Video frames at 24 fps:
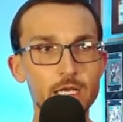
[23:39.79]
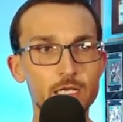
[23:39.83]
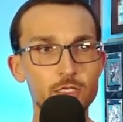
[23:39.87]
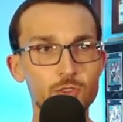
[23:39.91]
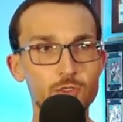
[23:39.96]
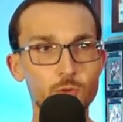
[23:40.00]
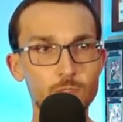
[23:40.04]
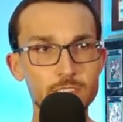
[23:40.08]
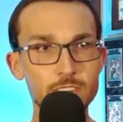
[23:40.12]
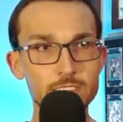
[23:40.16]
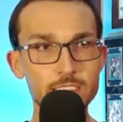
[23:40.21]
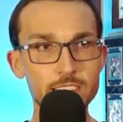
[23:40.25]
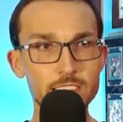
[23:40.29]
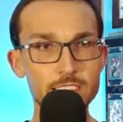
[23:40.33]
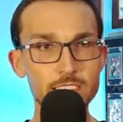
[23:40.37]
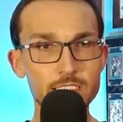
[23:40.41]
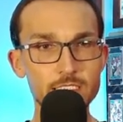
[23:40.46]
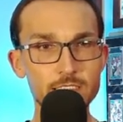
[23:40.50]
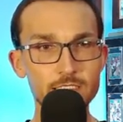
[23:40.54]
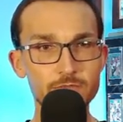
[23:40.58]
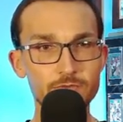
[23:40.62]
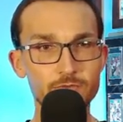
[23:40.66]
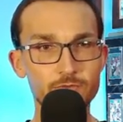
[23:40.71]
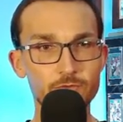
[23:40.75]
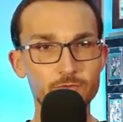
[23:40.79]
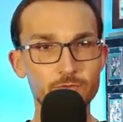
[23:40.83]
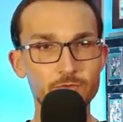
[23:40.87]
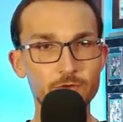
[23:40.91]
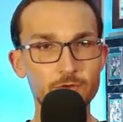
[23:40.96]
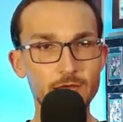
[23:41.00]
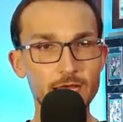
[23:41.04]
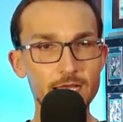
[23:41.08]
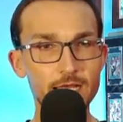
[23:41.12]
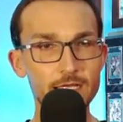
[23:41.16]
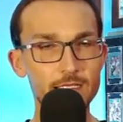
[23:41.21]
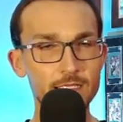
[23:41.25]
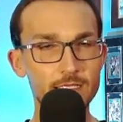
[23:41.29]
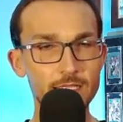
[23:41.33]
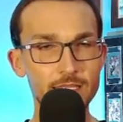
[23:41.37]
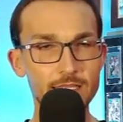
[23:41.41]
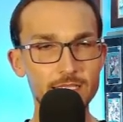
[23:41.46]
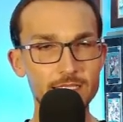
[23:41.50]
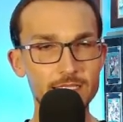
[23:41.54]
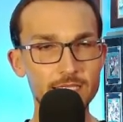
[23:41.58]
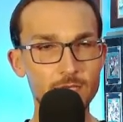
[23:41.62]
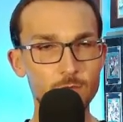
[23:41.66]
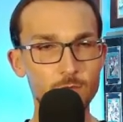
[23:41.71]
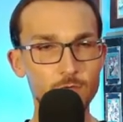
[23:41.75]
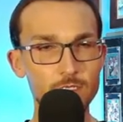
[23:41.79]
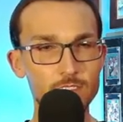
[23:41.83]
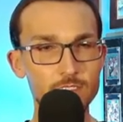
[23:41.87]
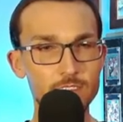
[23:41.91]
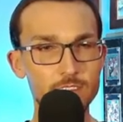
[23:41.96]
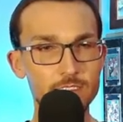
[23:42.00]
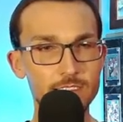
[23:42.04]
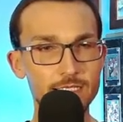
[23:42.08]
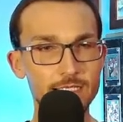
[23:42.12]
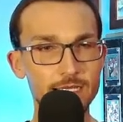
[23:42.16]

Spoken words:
25, I think that one,